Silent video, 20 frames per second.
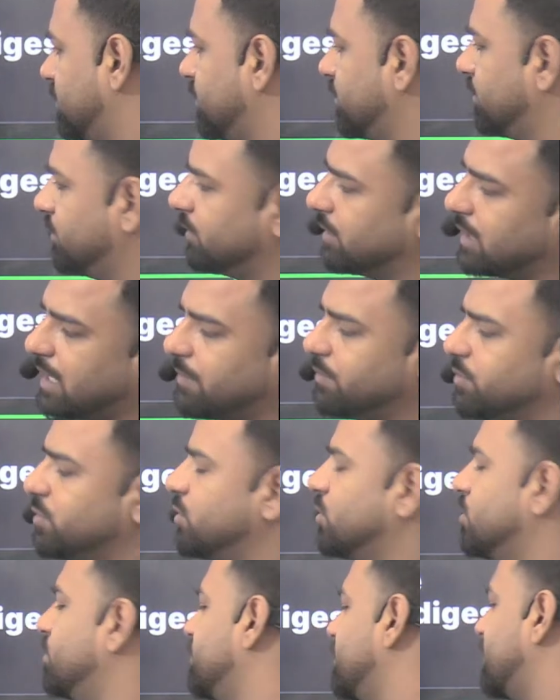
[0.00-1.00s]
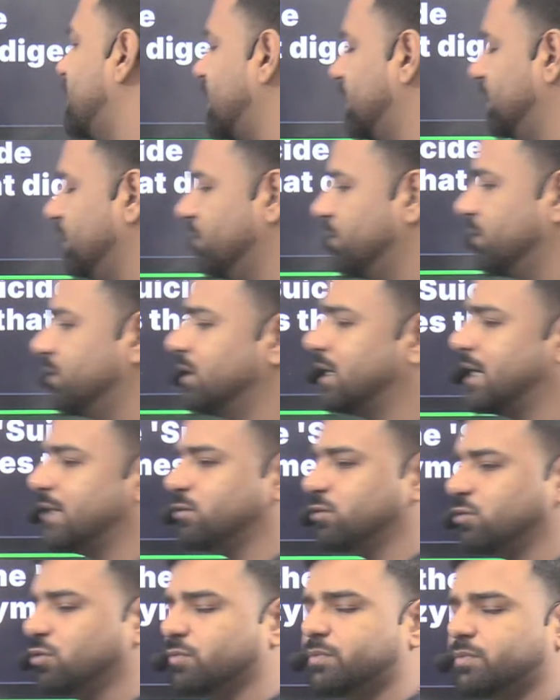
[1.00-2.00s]
Lysosomes are
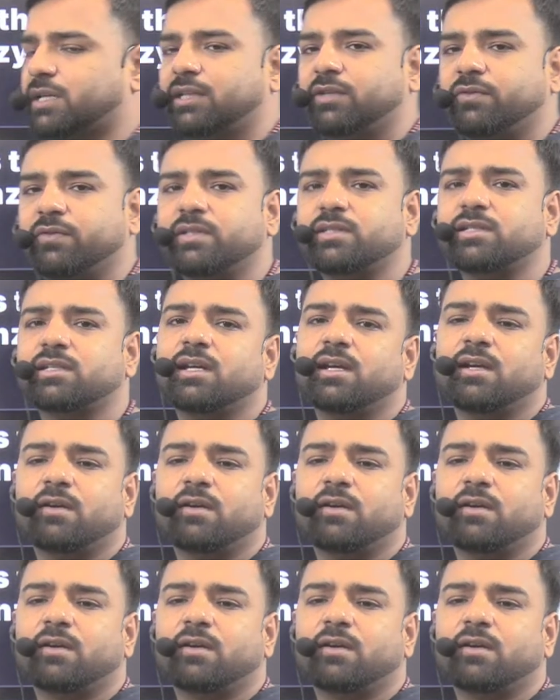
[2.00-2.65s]
the ones